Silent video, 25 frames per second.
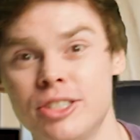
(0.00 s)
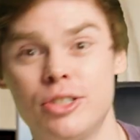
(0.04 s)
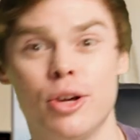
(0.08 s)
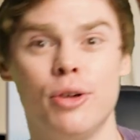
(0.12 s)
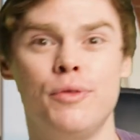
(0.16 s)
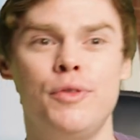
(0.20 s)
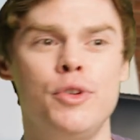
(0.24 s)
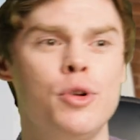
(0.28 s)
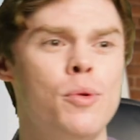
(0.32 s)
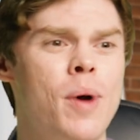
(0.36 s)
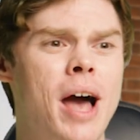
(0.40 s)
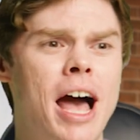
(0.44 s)
So
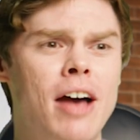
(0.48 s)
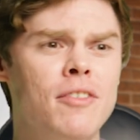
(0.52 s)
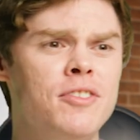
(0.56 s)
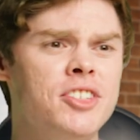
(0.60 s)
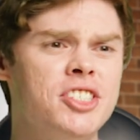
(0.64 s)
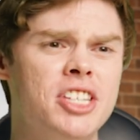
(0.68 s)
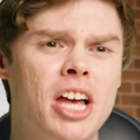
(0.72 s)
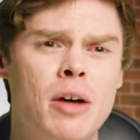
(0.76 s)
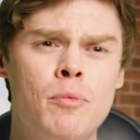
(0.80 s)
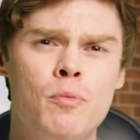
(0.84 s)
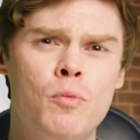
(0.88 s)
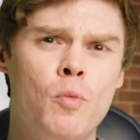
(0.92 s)
if you have
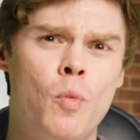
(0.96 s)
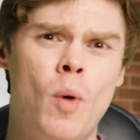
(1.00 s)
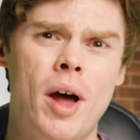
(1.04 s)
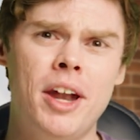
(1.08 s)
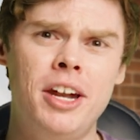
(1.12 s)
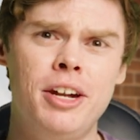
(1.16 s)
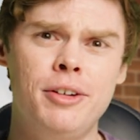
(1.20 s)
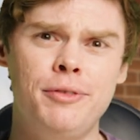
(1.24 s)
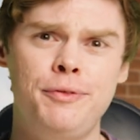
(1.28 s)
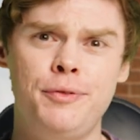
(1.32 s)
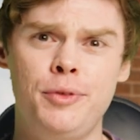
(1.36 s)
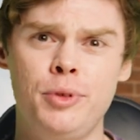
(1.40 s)
some
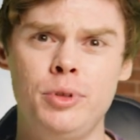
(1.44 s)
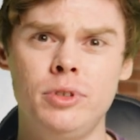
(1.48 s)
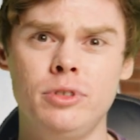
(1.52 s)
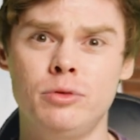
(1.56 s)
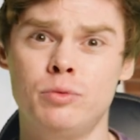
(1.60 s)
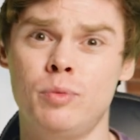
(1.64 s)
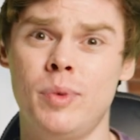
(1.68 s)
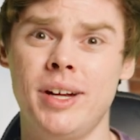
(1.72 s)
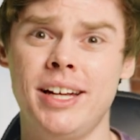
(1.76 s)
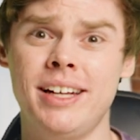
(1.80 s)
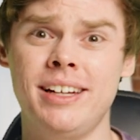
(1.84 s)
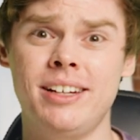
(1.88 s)
wonderful,
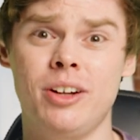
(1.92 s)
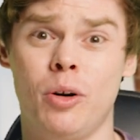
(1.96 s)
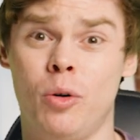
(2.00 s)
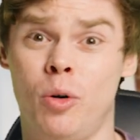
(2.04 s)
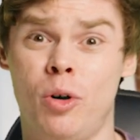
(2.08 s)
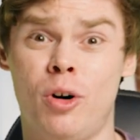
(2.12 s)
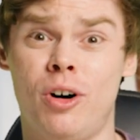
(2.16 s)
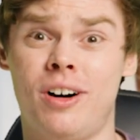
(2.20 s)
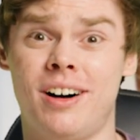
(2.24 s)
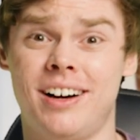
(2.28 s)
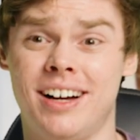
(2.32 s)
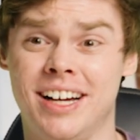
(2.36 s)
weird,
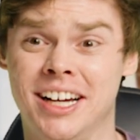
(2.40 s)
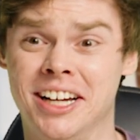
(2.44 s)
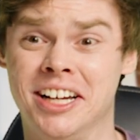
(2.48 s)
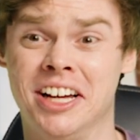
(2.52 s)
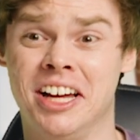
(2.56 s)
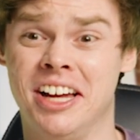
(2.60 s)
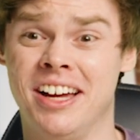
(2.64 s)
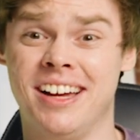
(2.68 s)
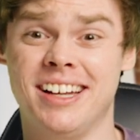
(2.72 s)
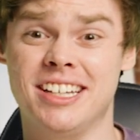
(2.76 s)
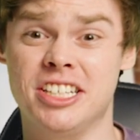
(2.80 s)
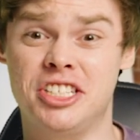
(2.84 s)
or,
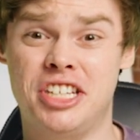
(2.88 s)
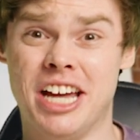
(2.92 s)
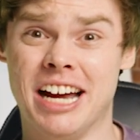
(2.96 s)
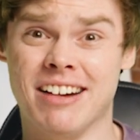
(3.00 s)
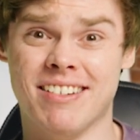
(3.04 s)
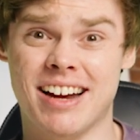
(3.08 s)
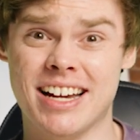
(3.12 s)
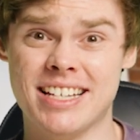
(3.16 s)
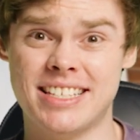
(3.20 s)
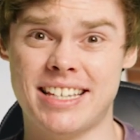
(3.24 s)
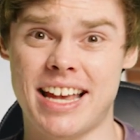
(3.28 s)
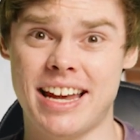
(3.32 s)
dare
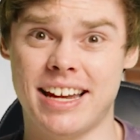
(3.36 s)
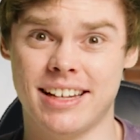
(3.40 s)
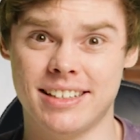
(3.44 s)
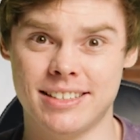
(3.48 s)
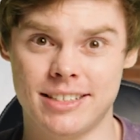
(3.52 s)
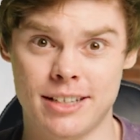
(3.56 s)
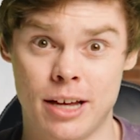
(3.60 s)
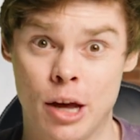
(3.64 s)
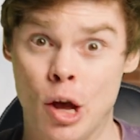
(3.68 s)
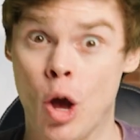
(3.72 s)
I say it,